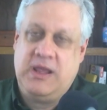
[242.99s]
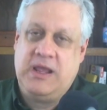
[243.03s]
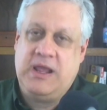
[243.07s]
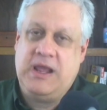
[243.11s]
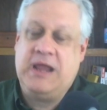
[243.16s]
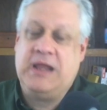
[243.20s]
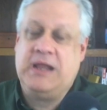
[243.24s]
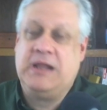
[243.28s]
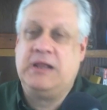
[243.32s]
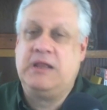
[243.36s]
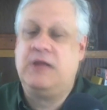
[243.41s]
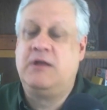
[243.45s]

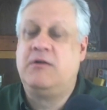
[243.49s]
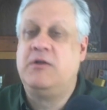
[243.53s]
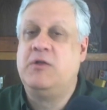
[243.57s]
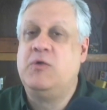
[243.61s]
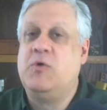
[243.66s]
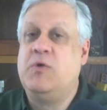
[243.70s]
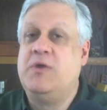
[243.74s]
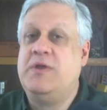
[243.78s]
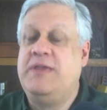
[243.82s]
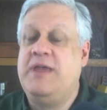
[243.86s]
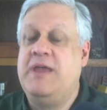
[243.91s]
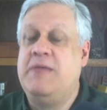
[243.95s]
And literally
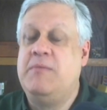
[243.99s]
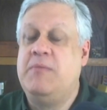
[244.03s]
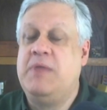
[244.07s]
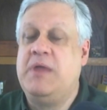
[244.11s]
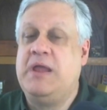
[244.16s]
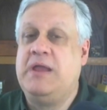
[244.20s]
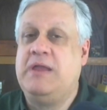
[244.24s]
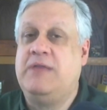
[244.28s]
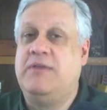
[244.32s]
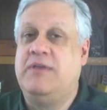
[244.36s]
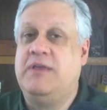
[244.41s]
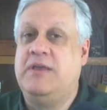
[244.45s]
what that
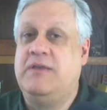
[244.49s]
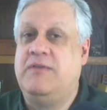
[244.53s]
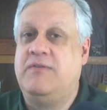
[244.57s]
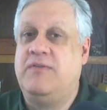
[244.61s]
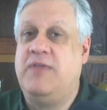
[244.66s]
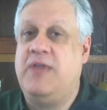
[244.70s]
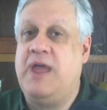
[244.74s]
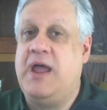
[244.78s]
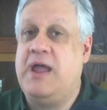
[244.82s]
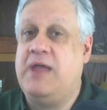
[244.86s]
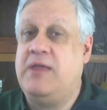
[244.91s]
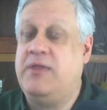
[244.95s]
means is
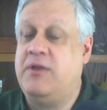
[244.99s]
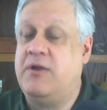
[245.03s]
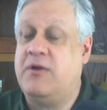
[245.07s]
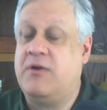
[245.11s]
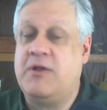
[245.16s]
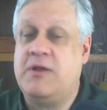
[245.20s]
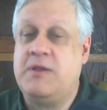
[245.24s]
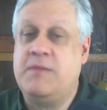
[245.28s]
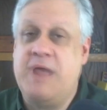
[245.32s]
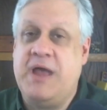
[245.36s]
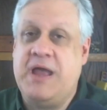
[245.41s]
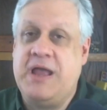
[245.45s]
that they're
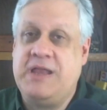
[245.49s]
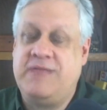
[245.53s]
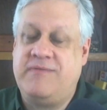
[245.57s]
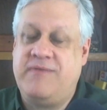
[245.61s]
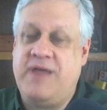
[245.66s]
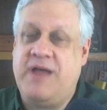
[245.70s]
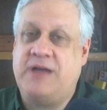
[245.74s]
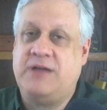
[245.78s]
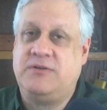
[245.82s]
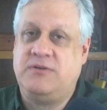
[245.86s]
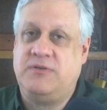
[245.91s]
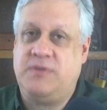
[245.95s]
going to
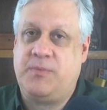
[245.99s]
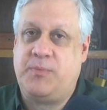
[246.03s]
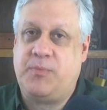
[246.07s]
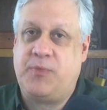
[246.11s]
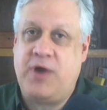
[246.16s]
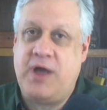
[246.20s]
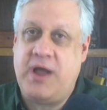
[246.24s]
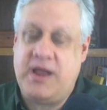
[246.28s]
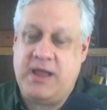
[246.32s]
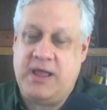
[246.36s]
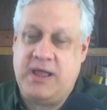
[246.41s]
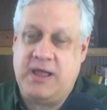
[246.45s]
manufacture the
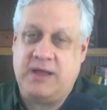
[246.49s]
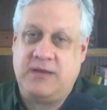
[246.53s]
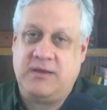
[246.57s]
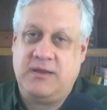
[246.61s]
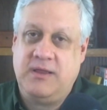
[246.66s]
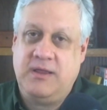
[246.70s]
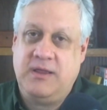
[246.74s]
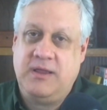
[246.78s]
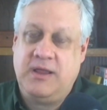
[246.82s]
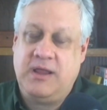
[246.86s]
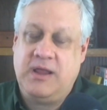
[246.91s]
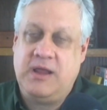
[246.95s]
product
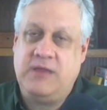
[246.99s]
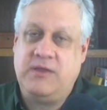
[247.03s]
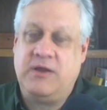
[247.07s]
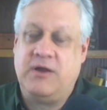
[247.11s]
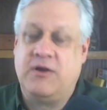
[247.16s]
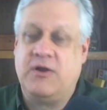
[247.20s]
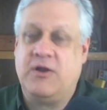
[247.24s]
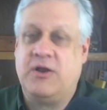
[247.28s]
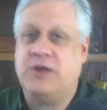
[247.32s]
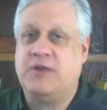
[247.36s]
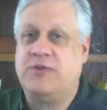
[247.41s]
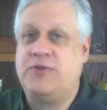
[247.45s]
and they're
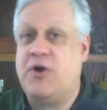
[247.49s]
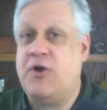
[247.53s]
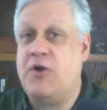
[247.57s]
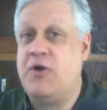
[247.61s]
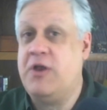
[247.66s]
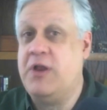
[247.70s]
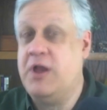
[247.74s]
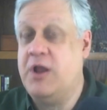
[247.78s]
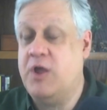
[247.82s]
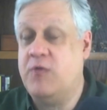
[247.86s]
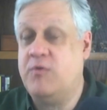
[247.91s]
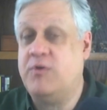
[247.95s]
going to turn
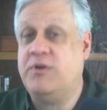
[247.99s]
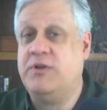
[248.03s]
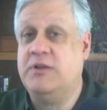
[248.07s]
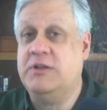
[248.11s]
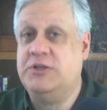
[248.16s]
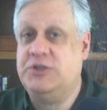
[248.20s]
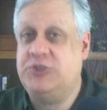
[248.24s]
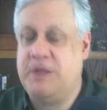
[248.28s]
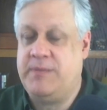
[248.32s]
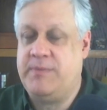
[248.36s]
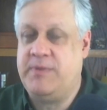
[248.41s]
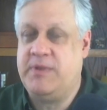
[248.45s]
it over to the
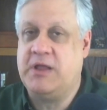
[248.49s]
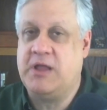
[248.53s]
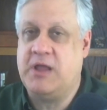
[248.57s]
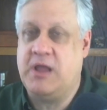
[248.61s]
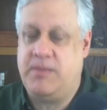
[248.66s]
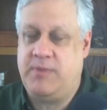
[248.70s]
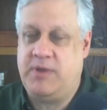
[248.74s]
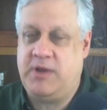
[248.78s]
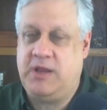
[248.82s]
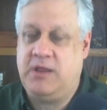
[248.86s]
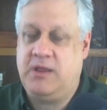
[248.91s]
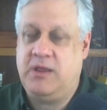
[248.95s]
shipping
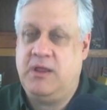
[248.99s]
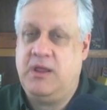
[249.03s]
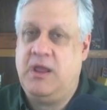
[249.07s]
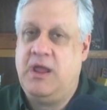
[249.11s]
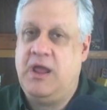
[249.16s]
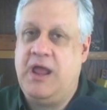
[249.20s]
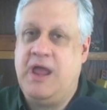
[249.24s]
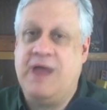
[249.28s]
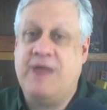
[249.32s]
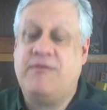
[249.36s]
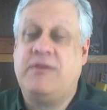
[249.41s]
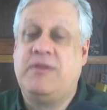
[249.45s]
company.
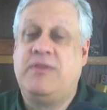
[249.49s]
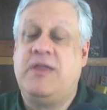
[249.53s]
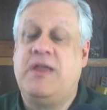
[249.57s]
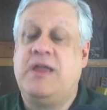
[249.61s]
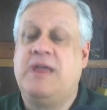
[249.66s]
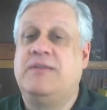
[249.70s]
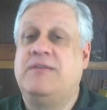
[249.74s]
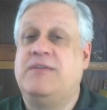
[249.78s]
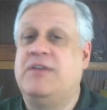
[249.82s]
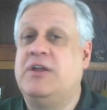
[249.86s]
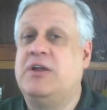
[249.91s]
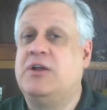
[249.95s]

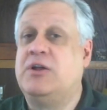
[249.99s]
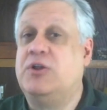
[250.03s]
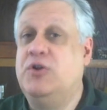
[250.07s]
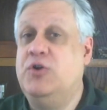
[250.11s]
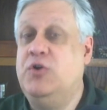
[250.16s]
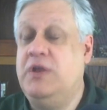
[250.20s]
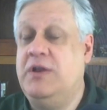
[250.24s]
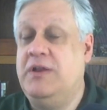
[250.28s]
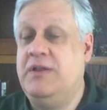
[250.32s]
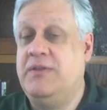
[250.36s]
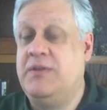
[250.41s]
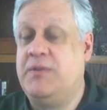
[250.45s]
Everything that's
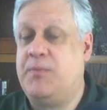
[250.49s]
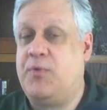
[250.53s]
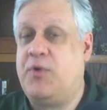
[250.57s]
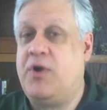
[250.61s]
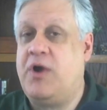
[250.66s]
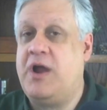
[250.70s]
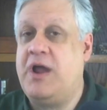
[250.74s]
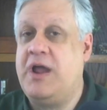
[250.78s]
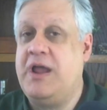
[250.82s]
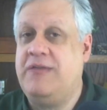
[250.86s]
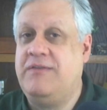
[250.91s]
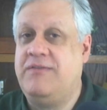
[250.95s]
included in the
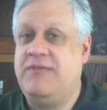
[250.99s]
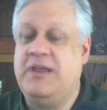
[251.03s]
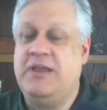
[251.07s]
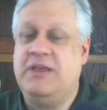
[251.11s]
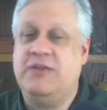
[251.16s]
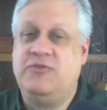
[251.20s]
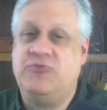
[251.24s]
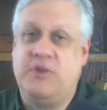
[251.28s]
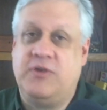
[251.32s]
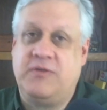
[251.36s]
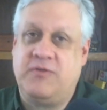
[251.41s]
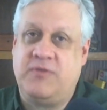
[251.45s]
price is
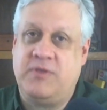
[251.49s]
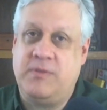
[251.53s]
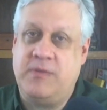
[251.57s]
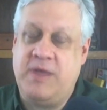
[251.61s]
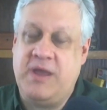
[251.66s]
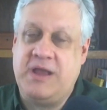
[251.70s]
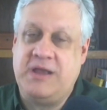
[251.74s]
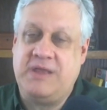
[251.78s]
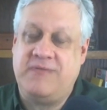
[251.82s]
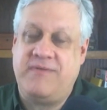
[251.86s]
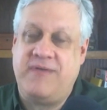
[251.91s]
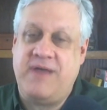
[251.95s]
just for the
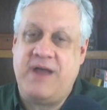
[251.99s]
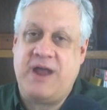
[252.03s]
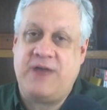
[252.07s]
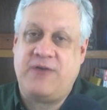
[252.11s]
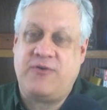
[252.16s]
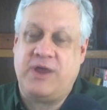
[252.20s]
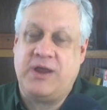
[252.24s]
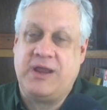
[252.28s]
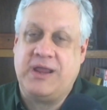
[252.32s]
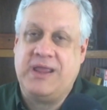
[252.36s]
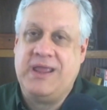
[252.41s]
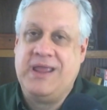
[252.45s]

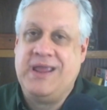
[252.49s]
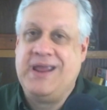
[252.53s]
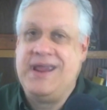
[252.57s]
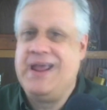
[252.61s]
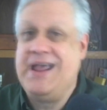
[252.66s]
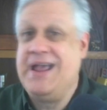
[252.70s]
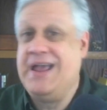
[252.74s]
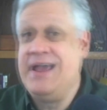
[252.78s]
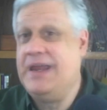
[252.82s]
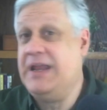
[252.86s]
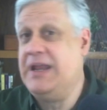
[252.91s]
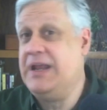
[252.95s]
manufacturing,
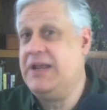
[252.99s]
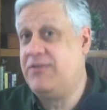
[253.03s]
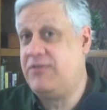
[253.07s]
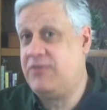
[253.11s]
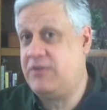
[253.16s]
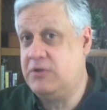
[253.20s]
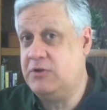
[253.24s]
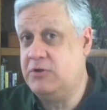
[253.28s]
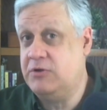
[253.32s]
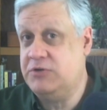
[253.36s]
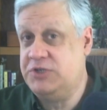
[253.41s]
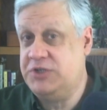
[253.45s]
and it
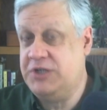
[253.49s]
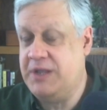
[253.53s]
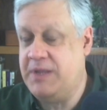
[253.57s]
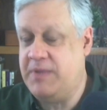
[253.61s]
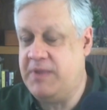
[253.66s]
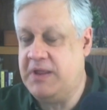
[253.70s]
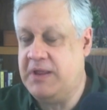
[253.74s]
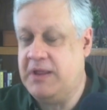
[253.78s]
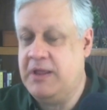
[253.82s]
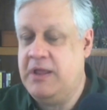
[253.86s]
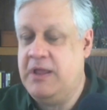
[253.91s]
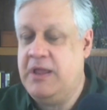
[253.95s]
excludes
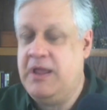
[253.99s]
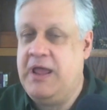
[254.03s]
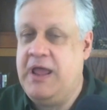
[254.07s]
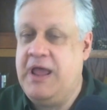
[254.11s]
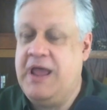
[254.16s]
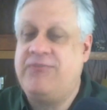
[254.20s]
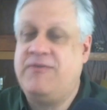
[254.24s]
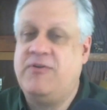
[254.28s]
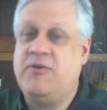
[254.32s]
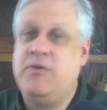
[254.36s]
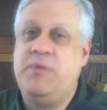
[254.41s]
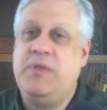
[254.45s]
shipping.
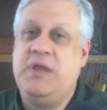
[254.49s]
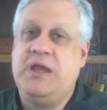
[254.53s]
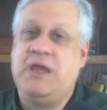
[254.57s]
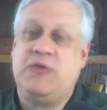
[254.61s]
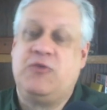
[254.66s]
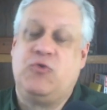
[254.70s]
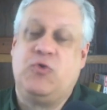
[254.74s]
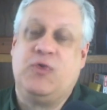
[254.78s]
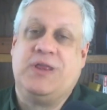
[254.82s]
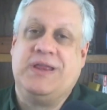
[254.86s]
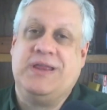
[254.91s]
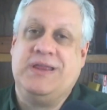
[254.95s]
FOB is
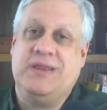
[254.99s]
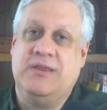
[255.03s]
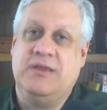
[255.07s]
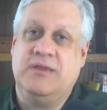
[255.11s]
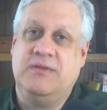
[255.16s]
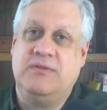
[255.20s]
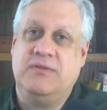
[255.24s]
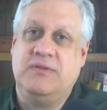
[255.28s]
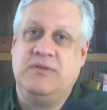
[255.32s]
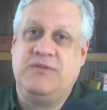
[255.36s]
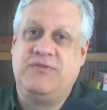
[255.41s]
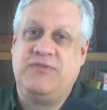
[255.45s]
really
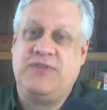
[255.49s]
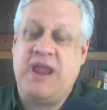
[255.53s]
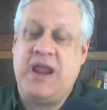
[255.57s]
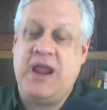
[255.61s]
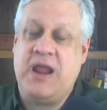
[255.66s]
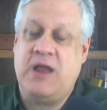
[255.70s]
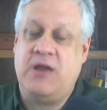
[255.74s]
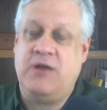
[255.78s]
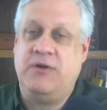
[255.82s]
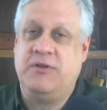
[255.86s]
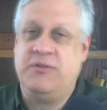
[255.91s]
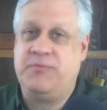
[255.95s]
the
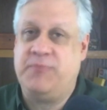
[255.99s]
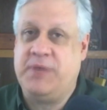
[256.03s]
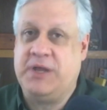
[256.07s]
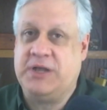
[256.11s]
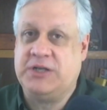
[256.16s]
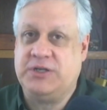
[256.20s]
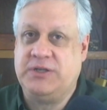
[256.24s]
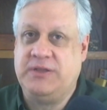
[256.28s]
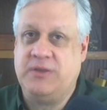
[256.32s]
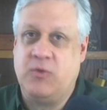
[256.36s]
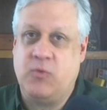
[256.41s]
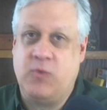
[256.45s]
standard,
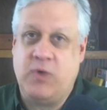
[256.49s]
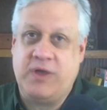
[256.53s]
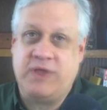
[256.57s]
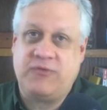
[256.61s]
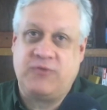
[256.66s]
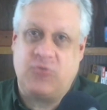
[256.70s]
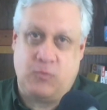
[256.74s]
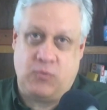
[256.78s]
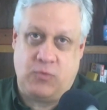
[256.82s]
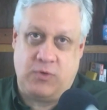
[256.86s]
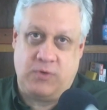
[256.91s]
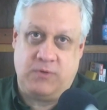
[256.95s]
especially in the
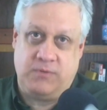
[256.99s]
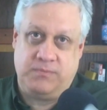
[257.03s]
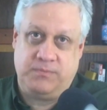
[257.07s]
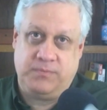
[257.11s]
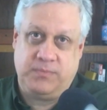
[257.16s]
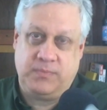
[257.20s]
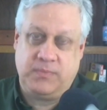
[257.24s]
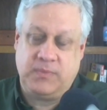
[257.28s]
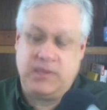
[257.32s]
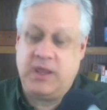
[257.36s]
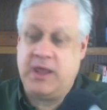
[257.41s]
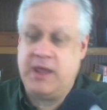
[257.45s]
Western world,
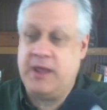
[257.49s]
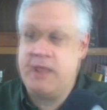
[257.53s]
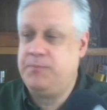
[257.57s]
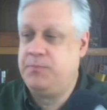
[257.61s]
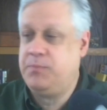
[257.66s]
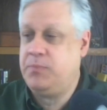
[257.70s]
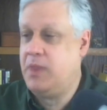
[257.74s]
okay?